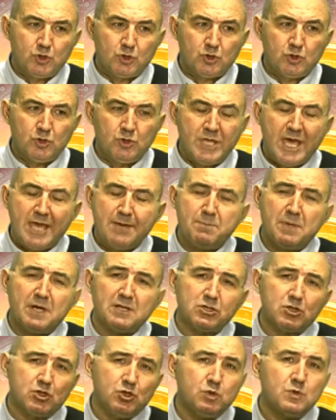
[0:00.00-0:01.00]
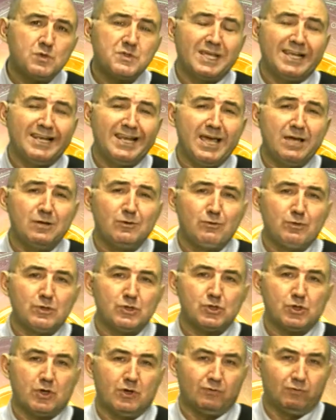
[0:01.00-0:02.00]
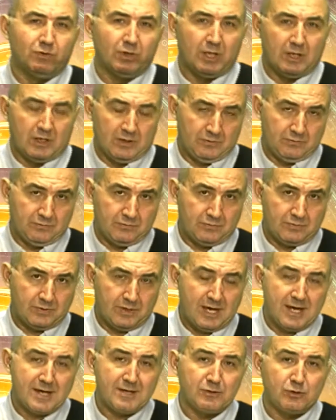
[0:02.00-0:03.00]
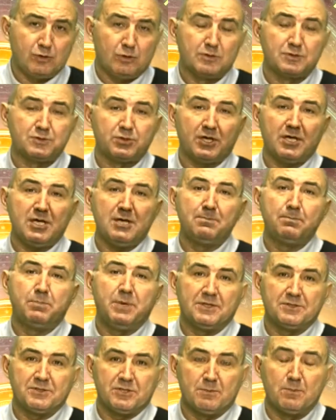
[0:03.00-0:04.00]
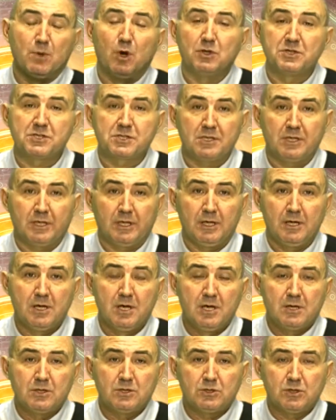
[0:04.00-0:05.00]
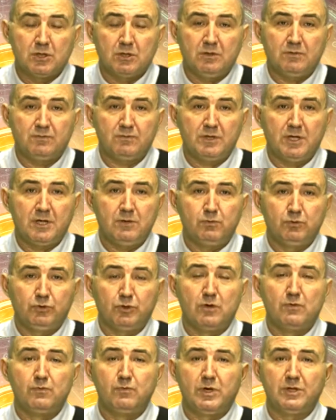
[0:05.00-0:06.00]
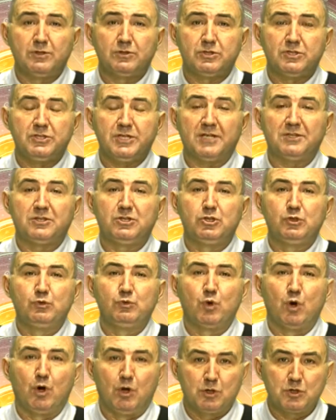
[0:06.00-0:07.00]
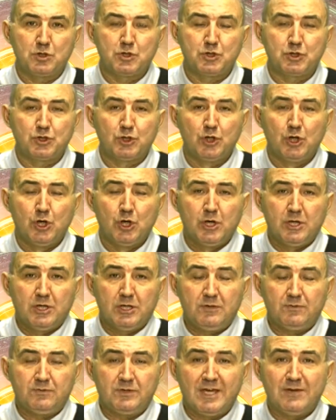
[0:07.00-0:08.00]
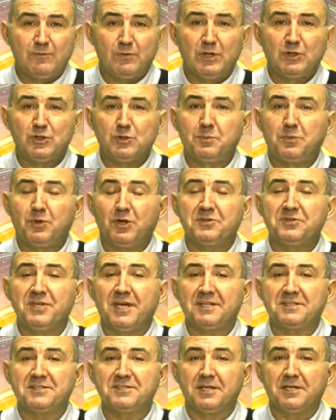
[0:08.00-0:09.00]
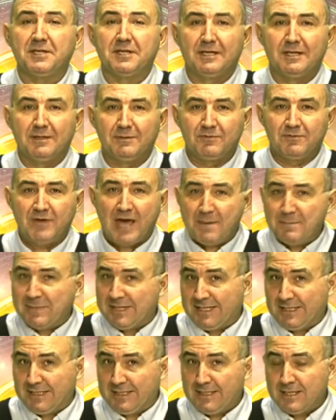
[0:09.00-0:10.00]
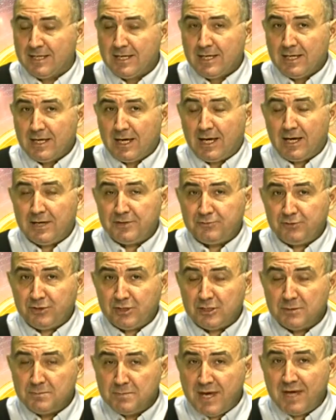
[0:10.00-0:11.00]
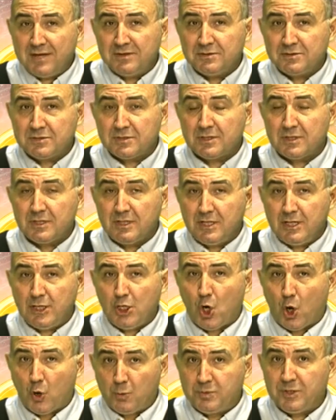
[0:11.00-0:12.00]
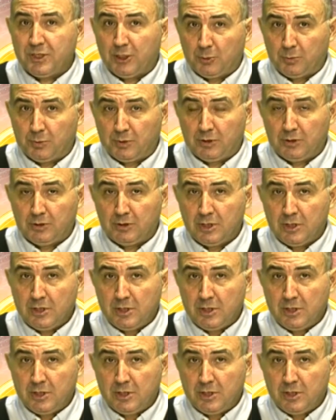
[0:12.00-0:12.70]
they must use a language of love and also empathy mostly. So if they don't want to get divorced, if they want to protect their family, I recommend Leo people